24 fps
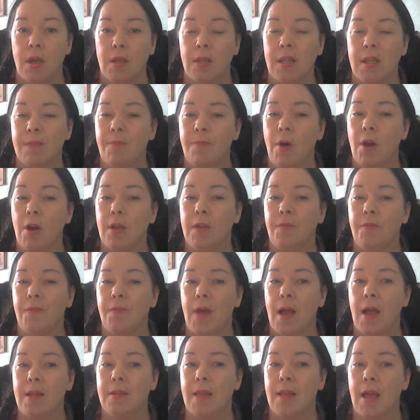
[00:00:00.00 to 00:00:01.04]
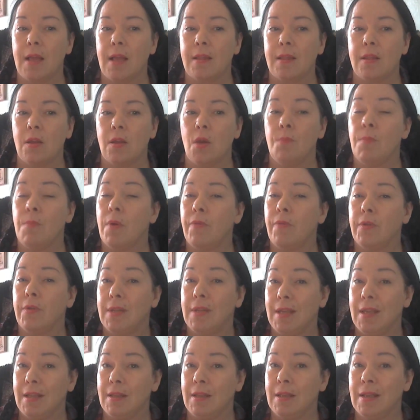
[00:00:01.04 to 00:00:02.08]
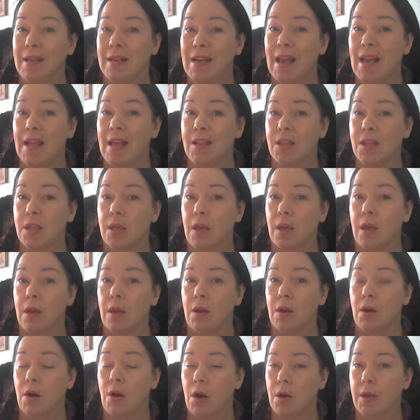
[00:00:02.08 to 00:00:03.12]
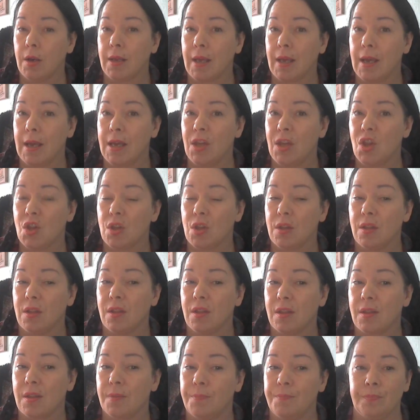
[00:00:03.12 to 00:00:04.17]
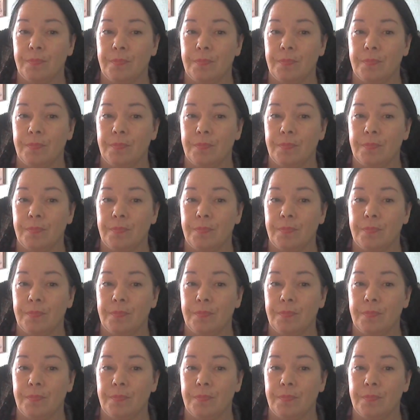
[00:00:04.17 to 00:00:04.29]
despite the fact that her mother did neglect her on occasions.